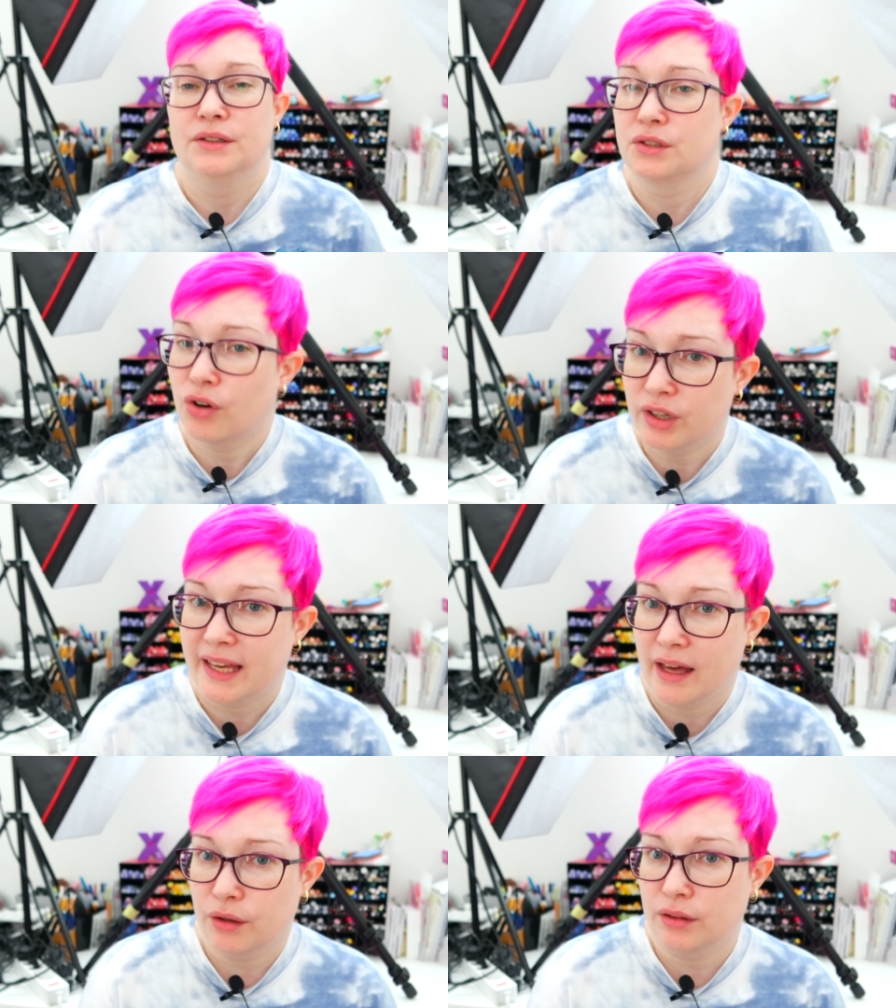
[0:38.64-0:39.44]
chronic
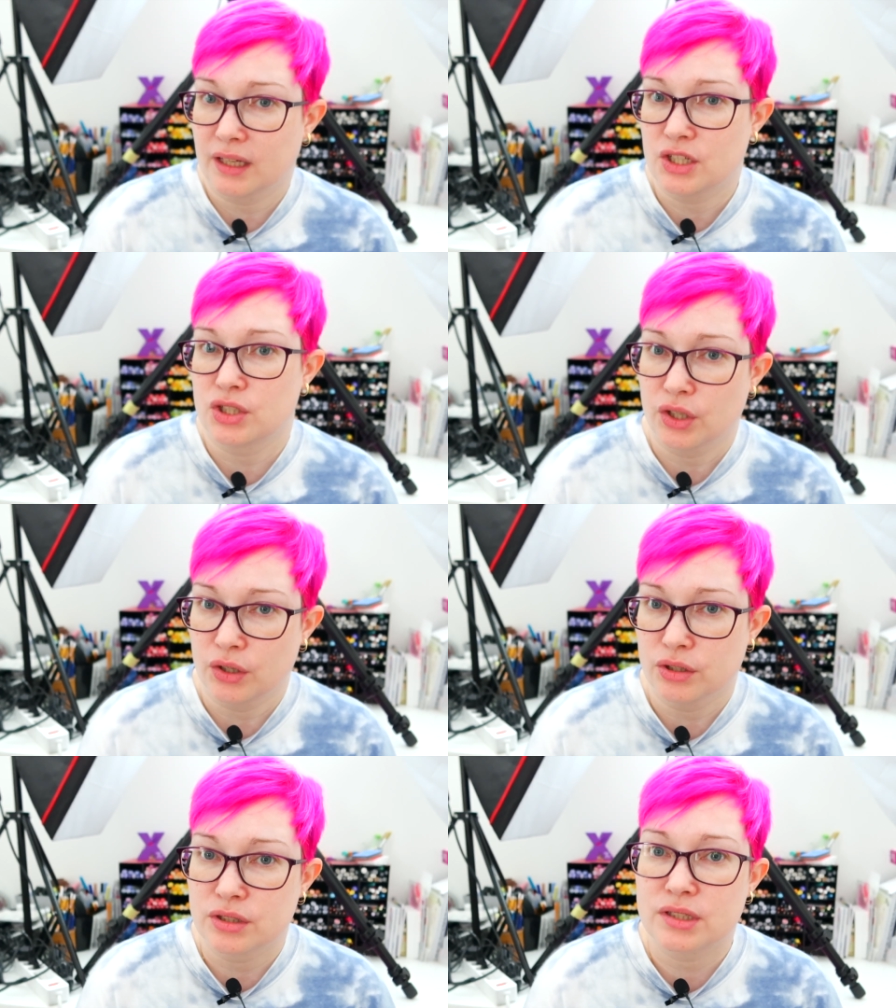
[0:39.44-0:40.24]
health
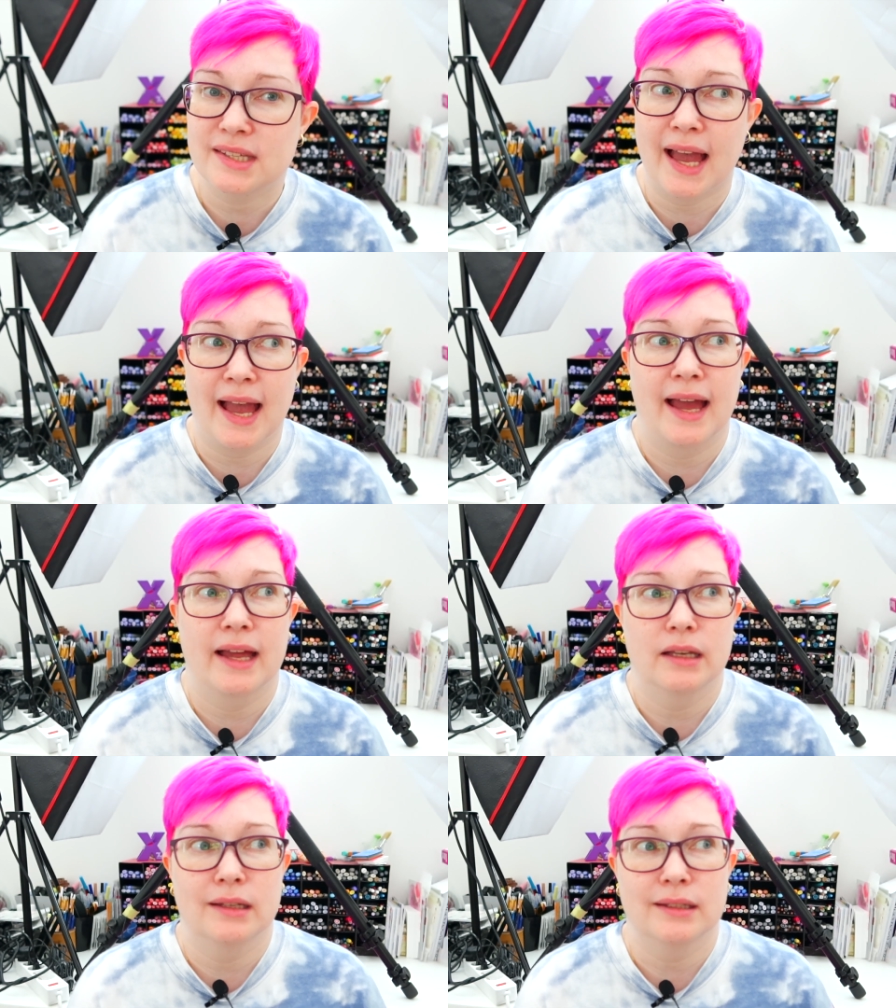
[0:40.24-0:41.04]
issues
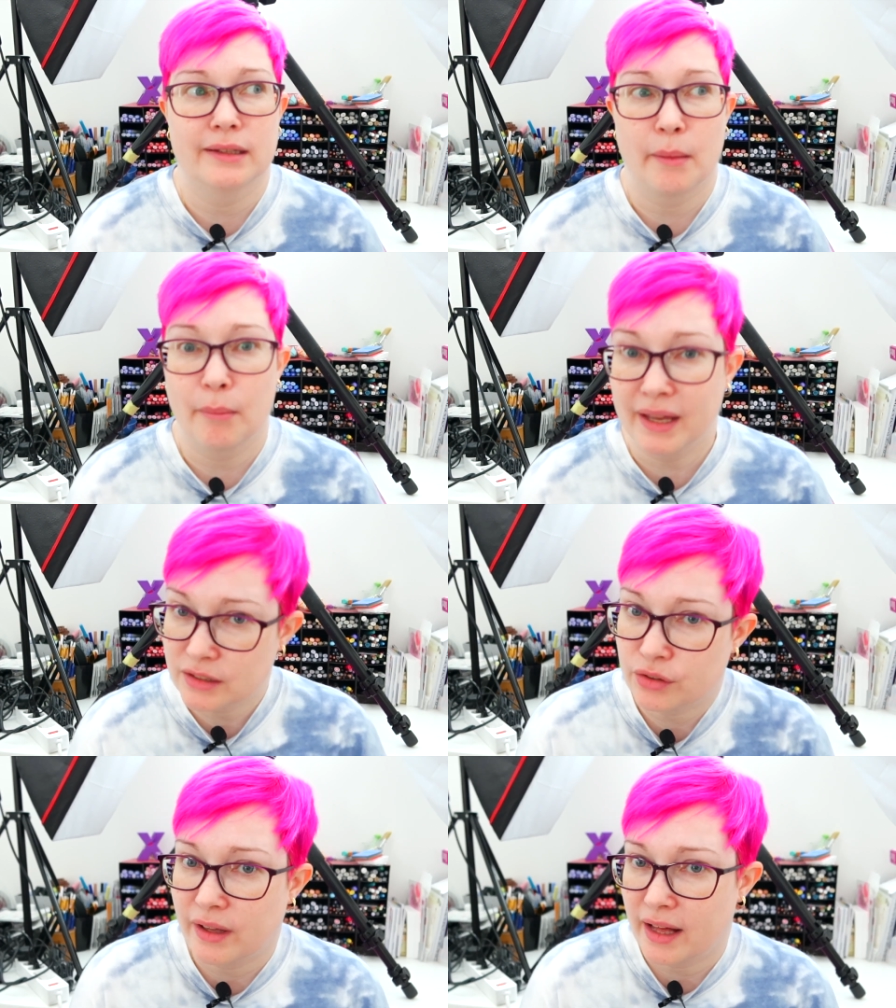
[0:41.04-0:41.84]
and
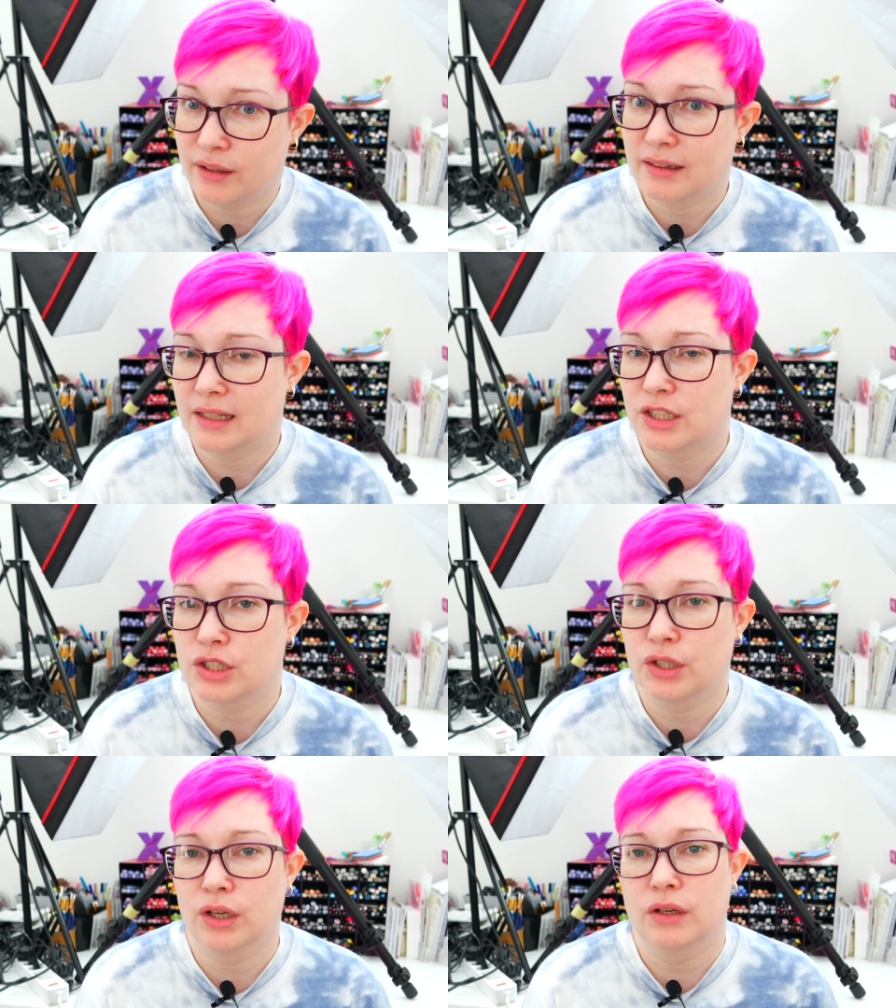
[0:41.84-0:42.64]
mental health
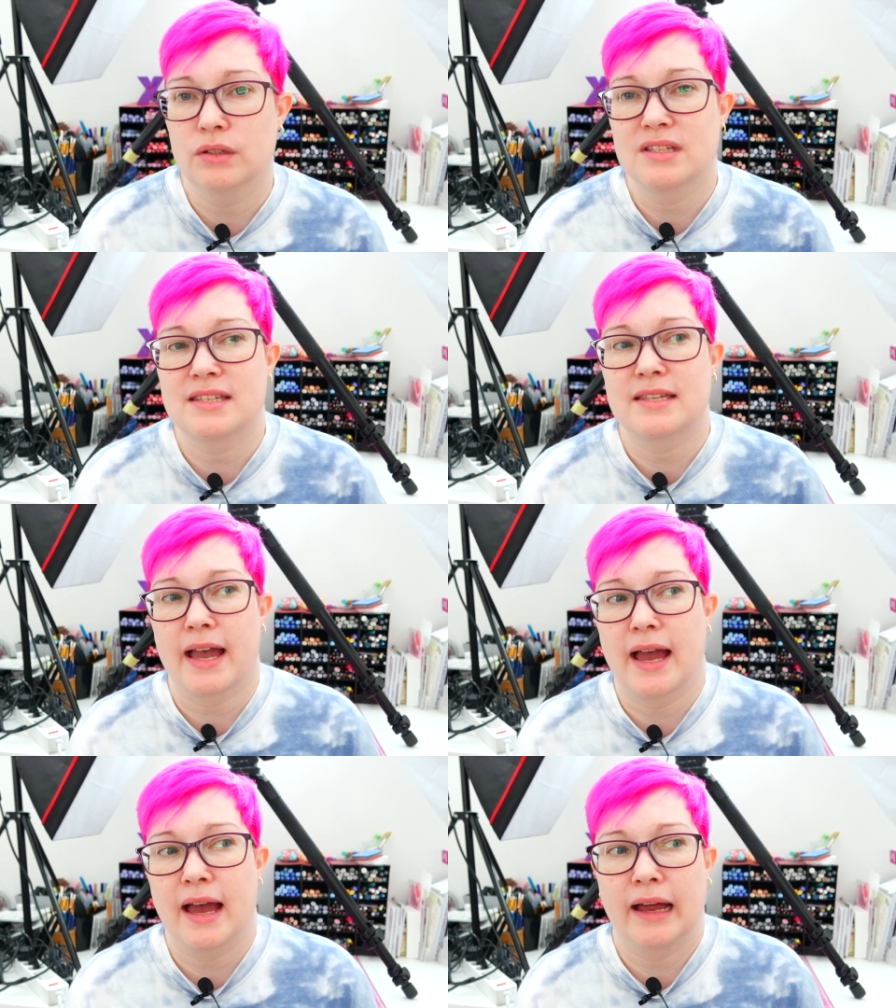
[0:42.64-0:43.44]
issues
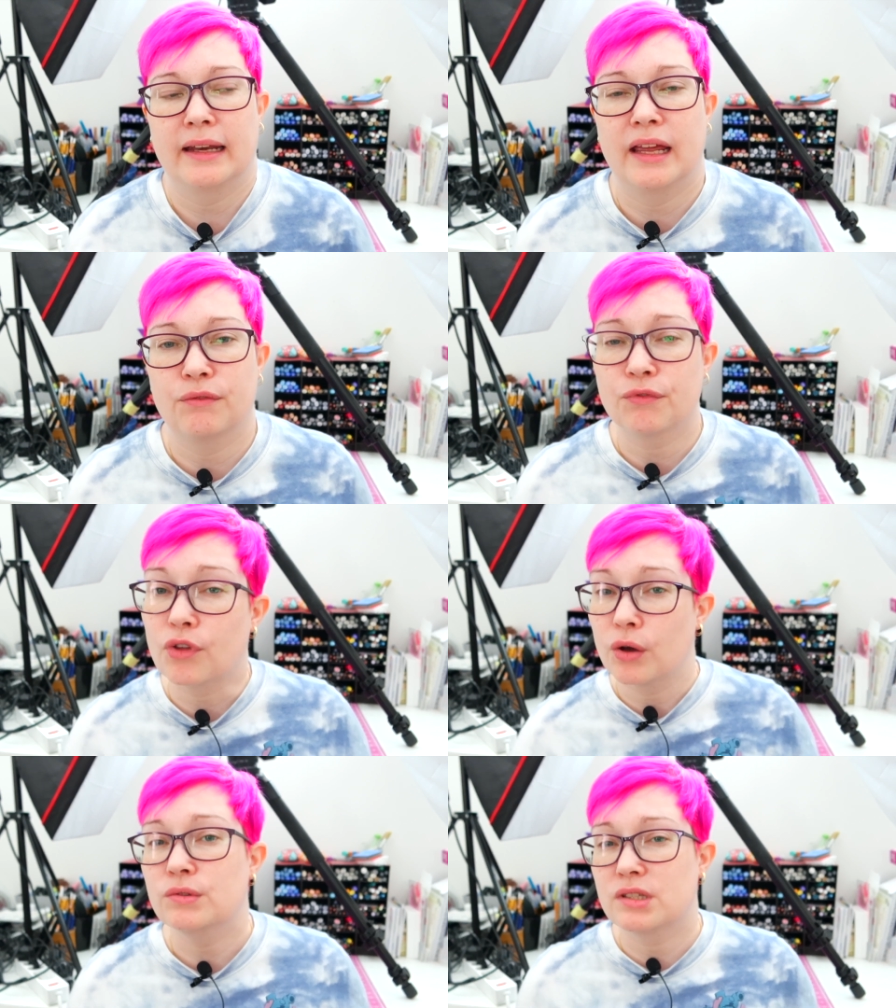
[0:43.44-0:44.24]
and if
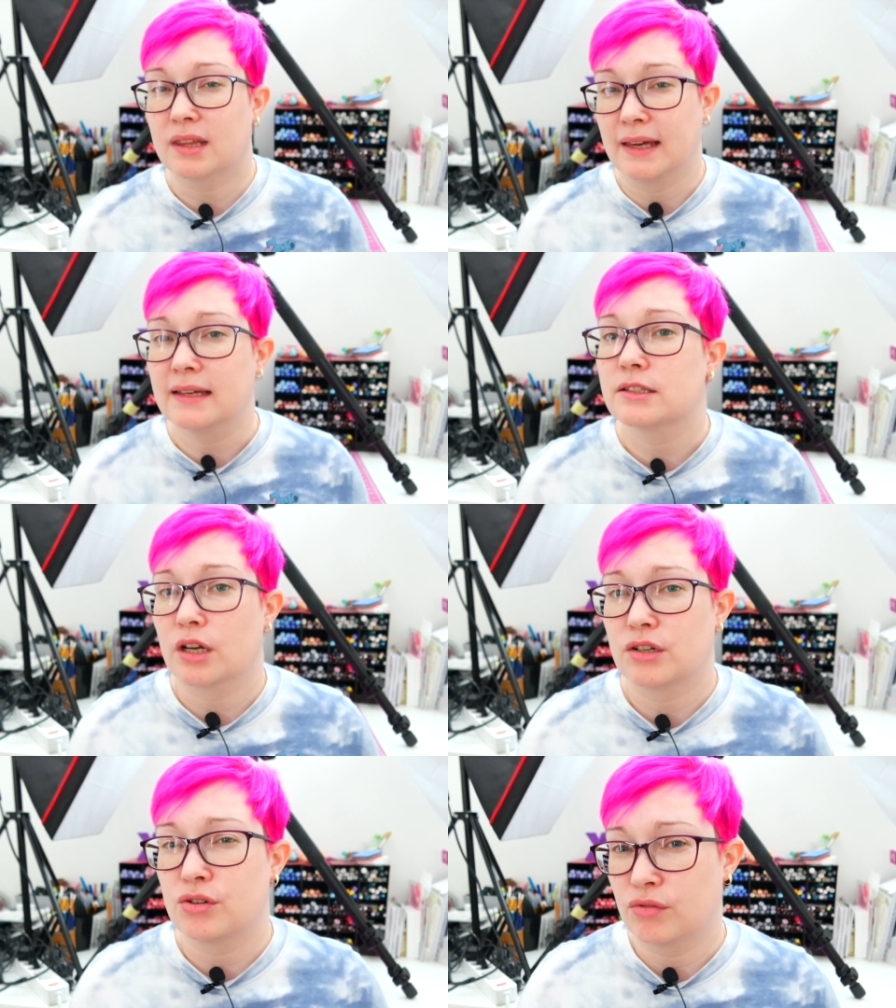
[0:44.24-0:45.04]
those things
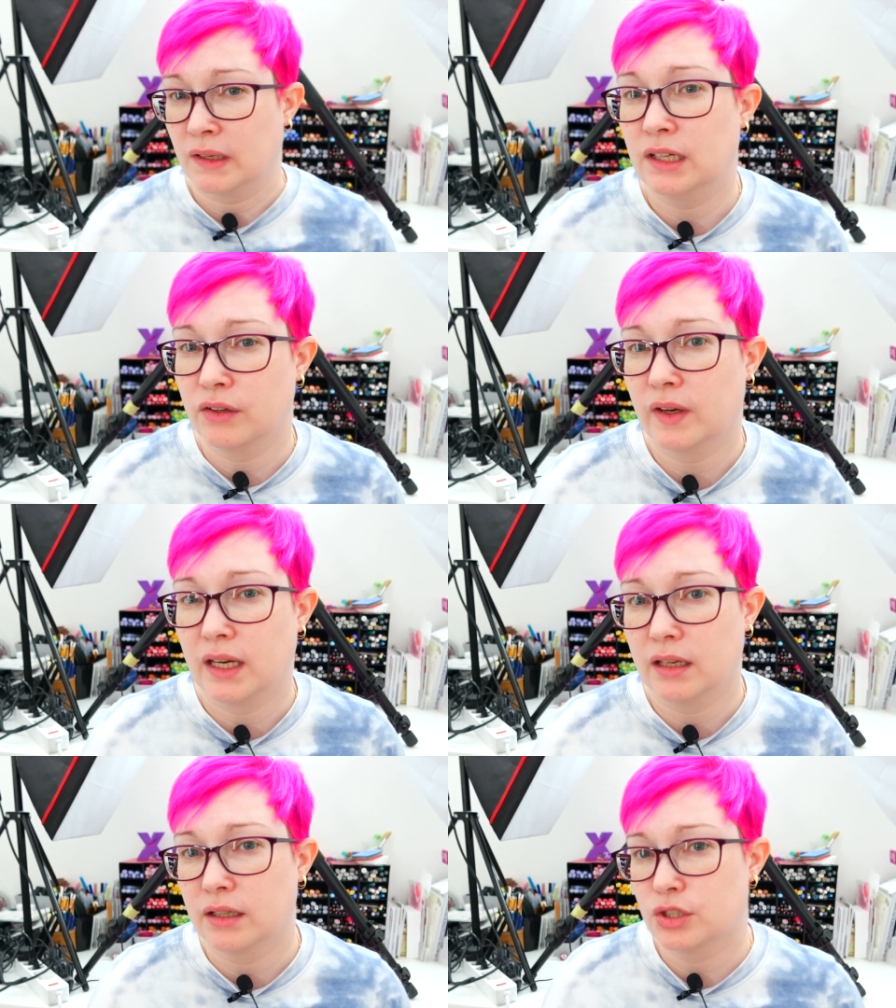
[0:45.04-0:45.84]
are
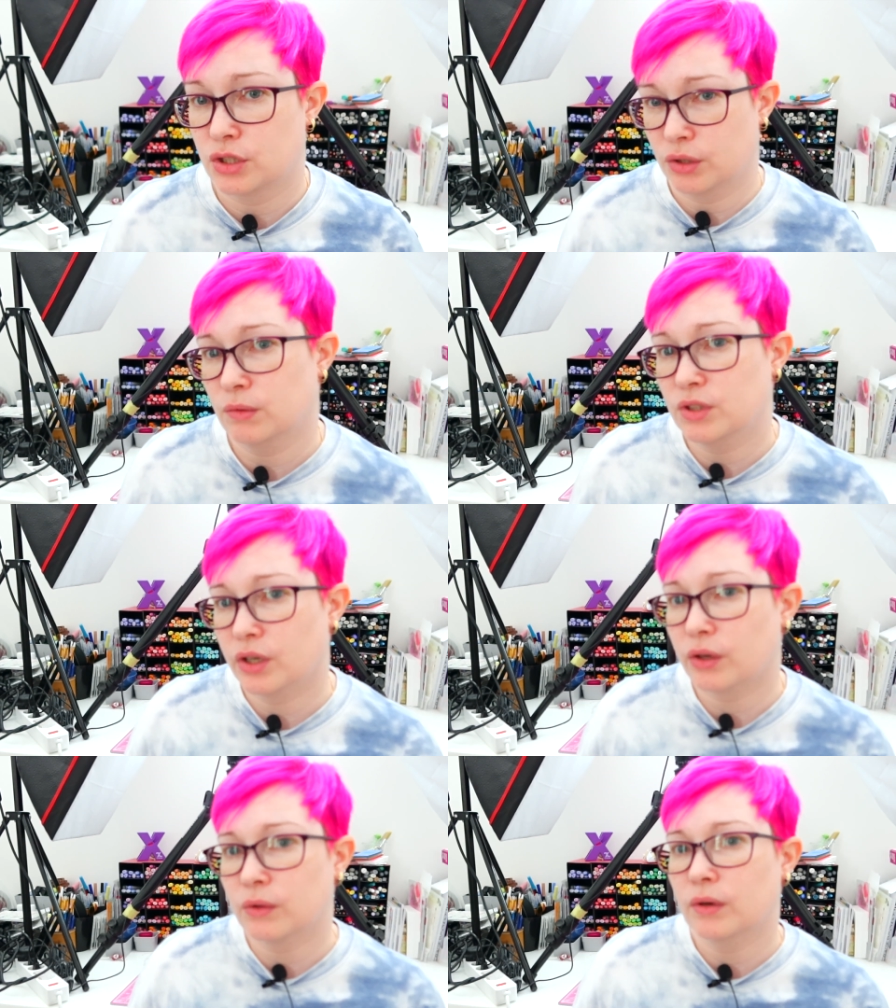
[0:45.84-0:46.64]
triggering to
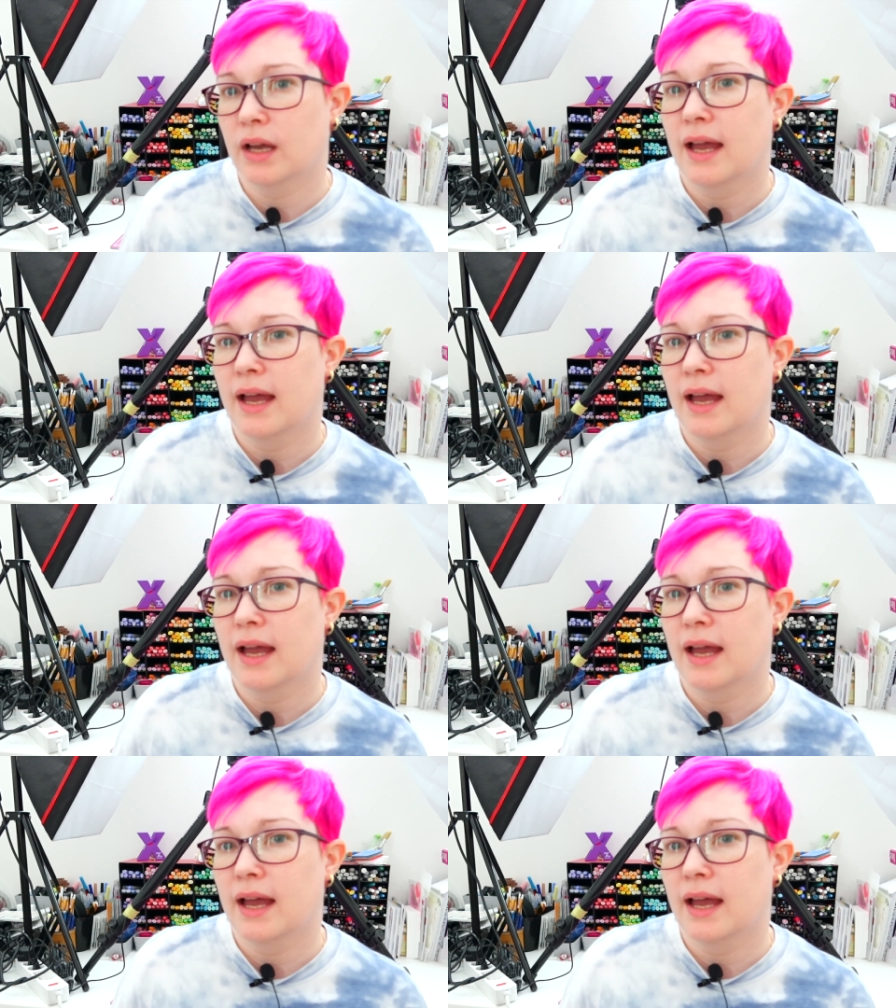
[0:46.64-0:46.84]
you